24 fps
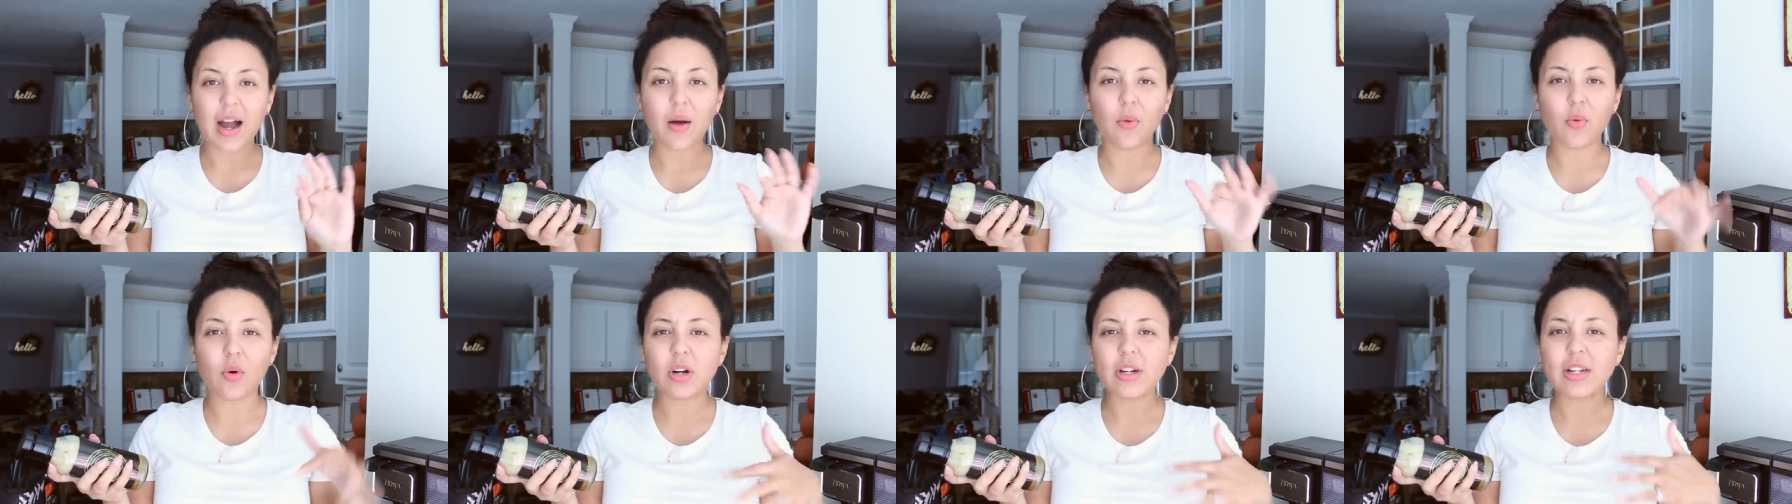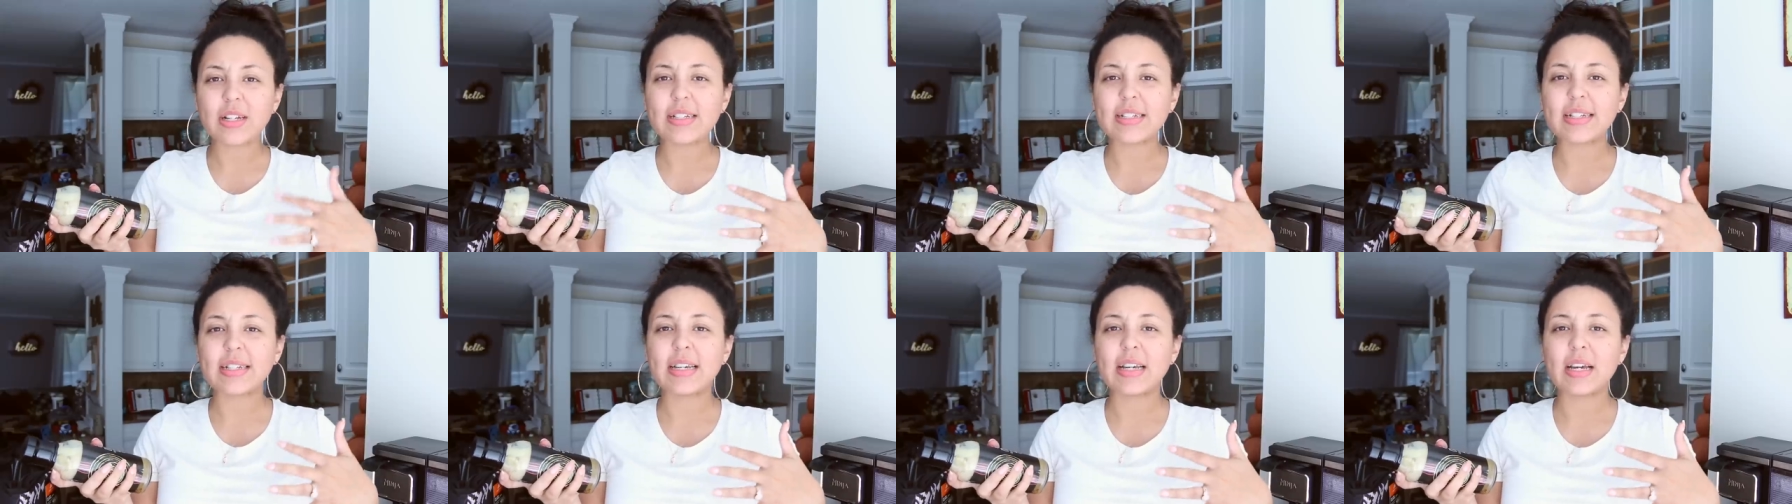I
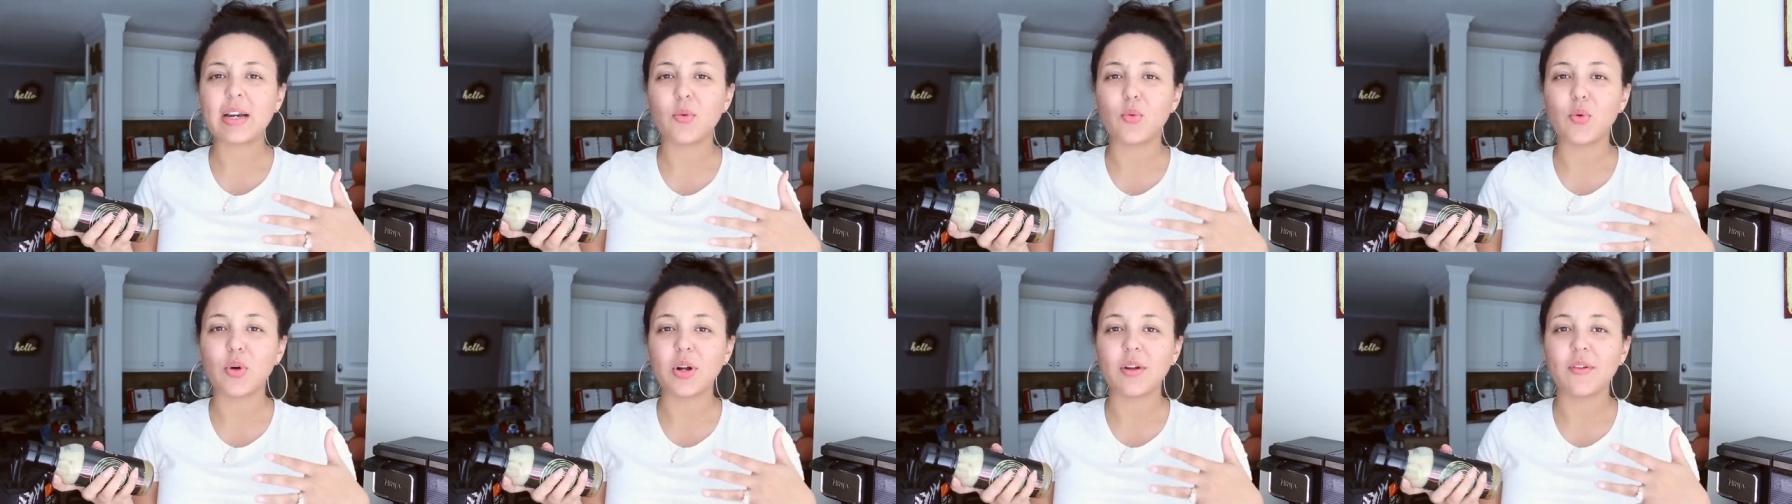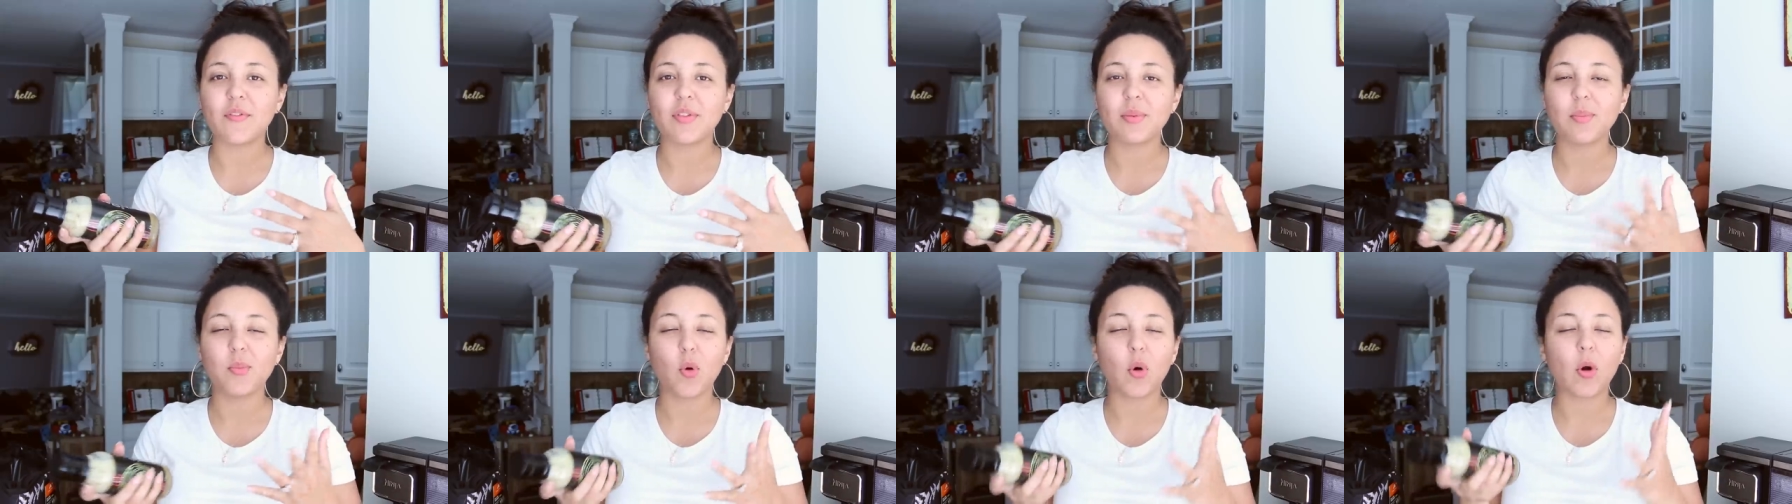wanted to get one
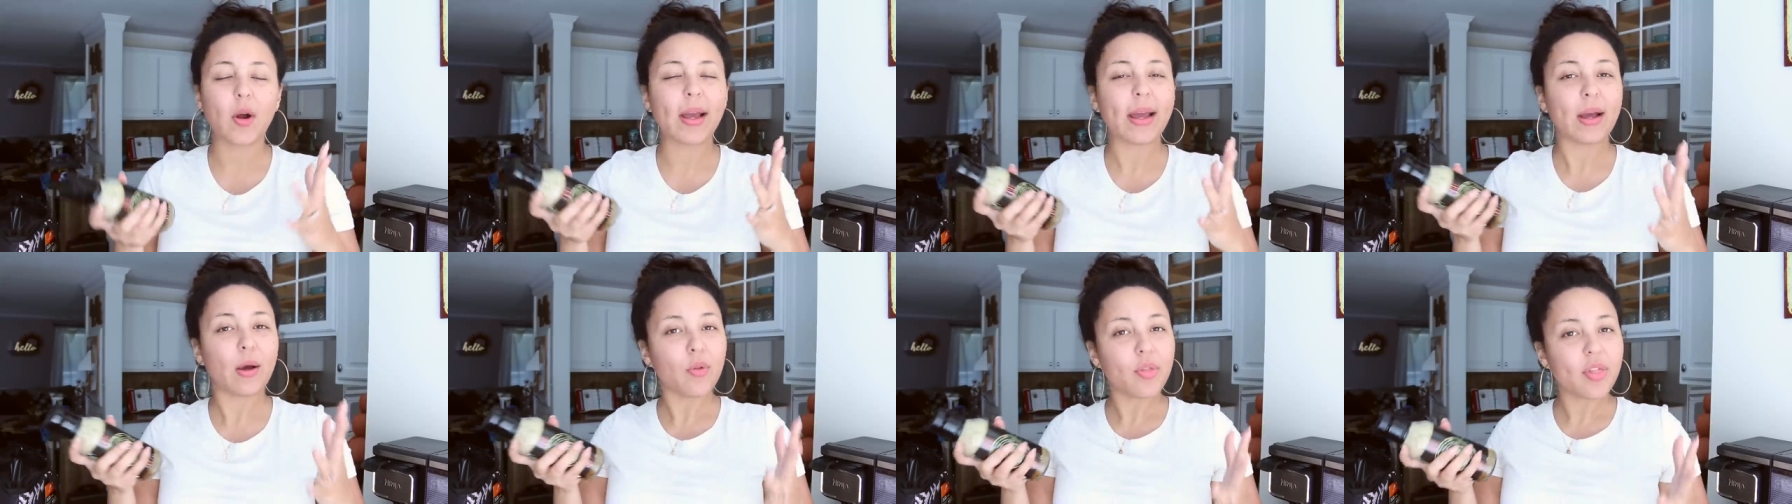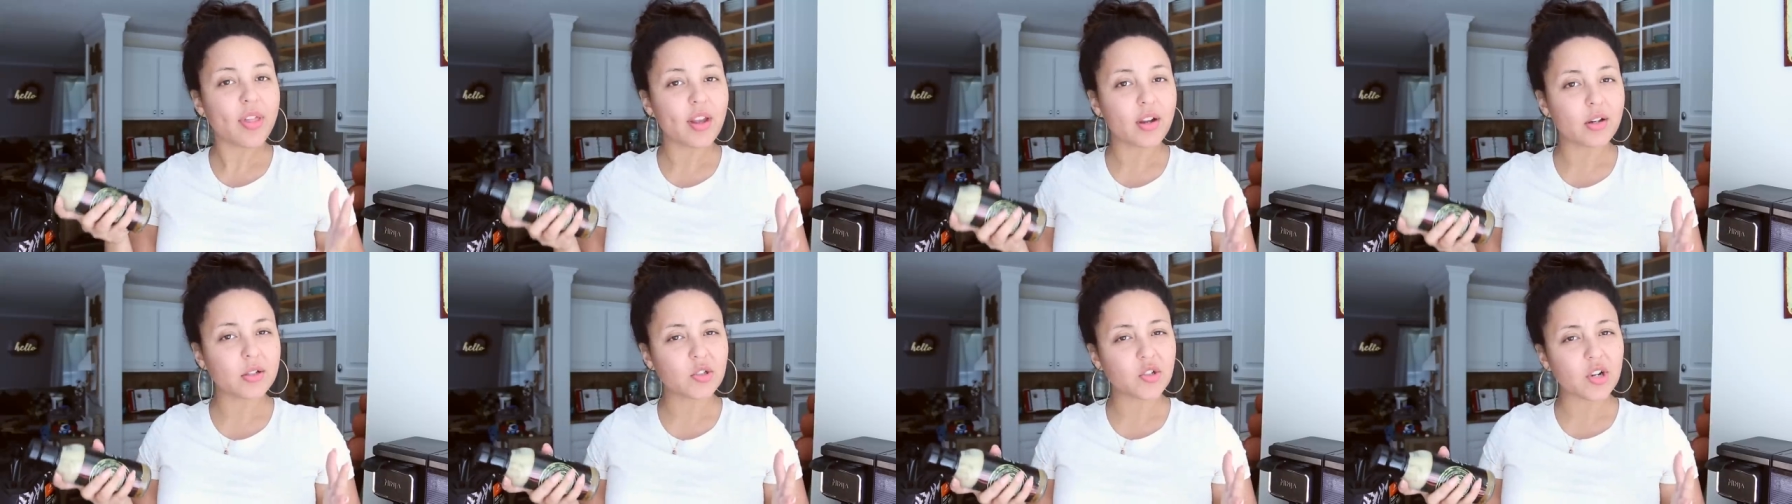of the more
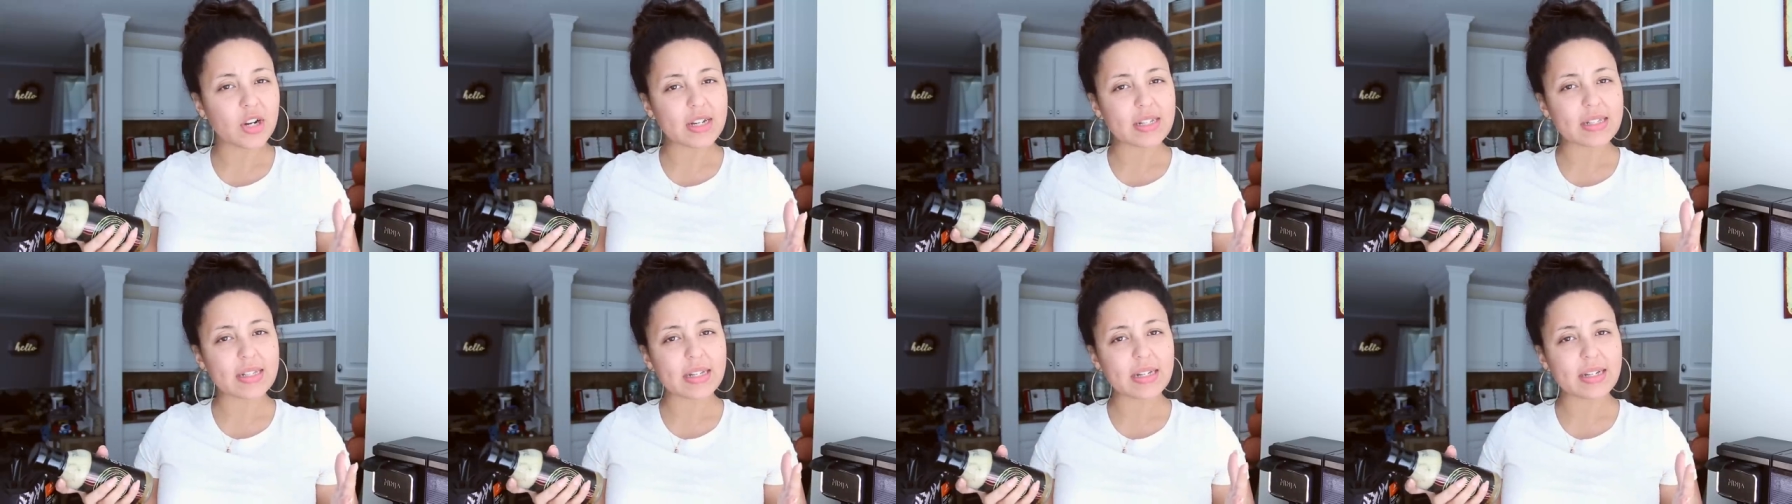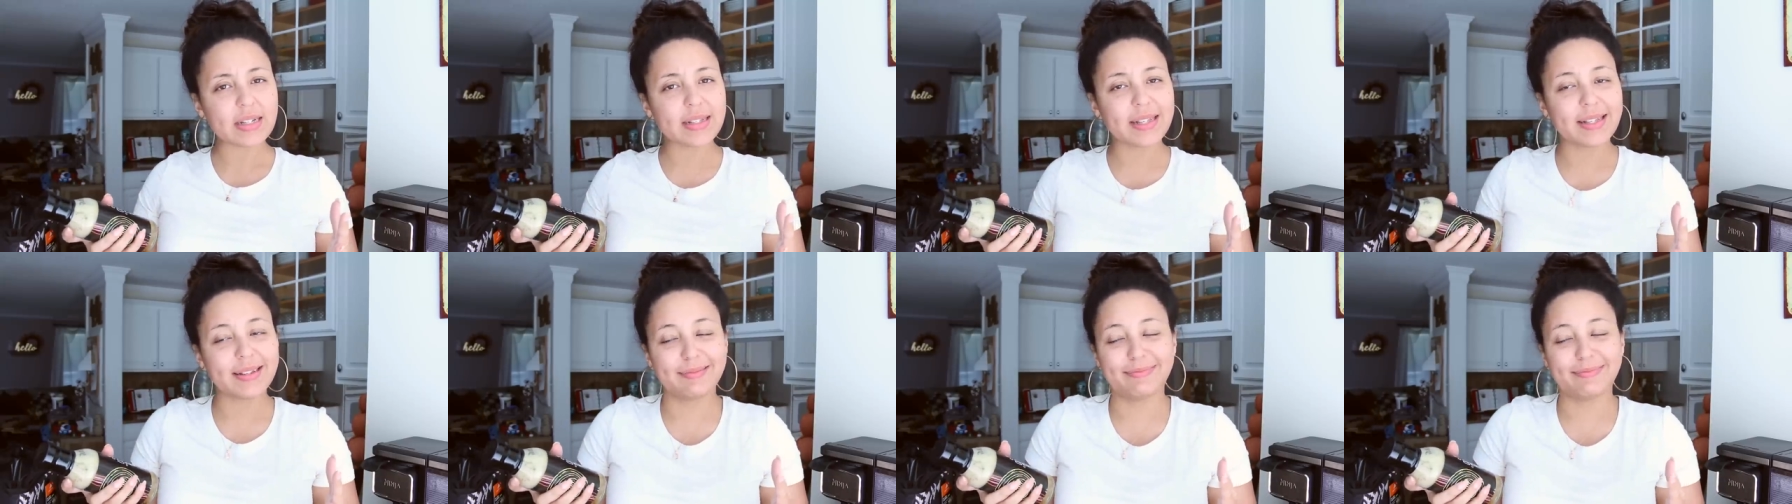healthier dressings,